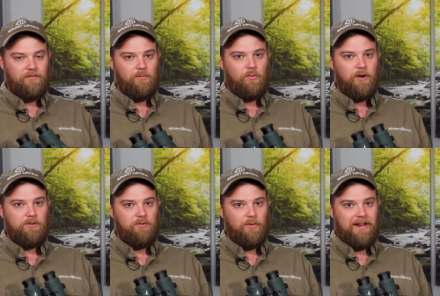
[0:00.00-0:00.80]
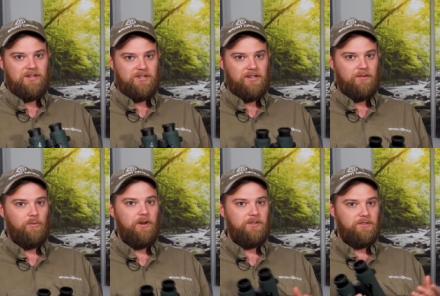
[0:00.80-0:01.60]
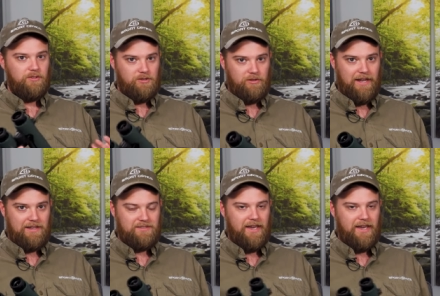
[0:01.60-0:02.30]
from where you're ranging and where you took your last